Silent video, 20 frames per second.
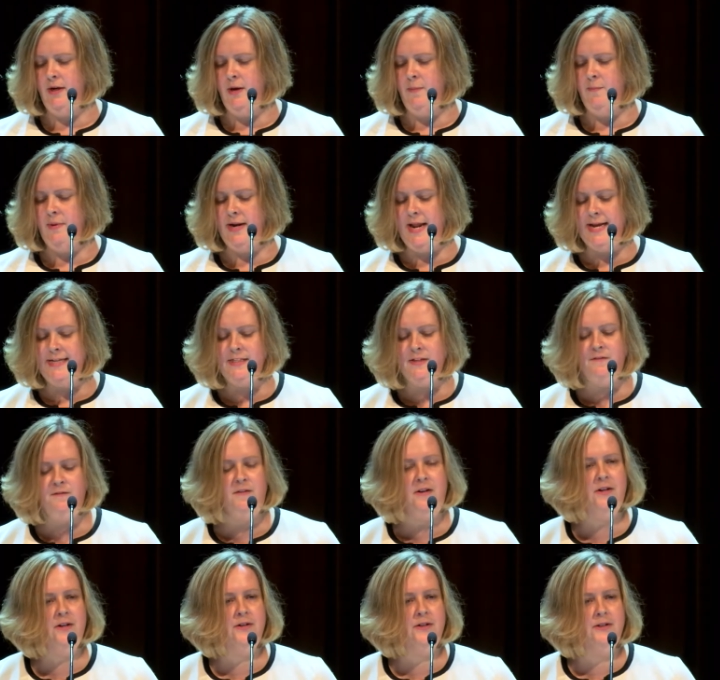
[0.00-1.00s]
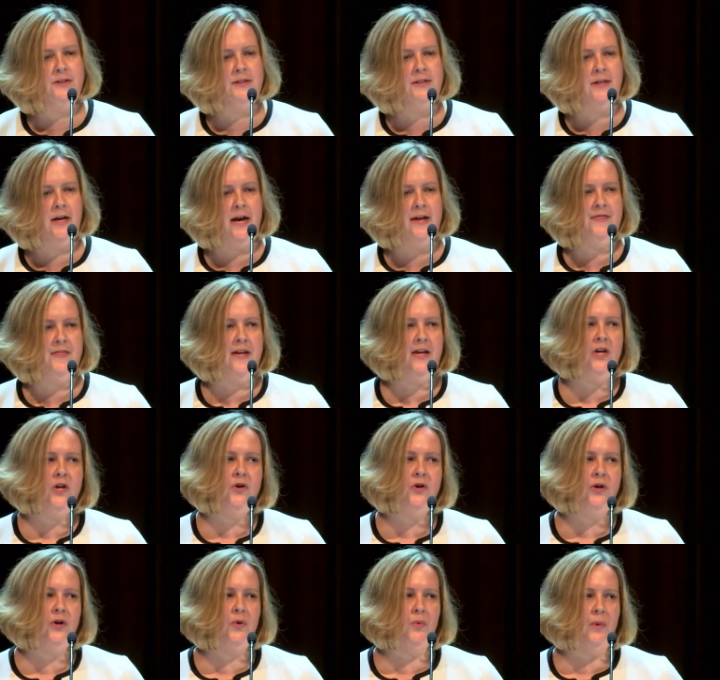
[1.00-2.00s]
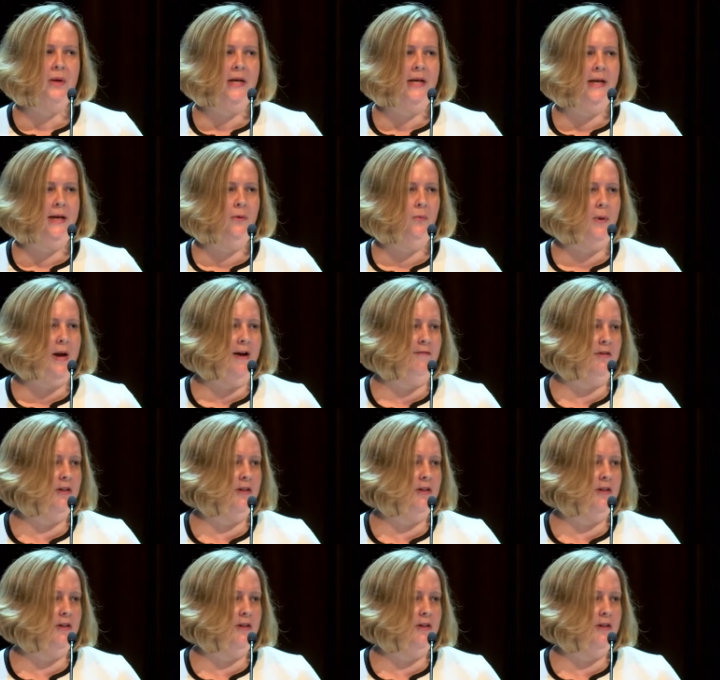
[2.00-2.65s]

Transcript: But as a field, I think you'll agree we have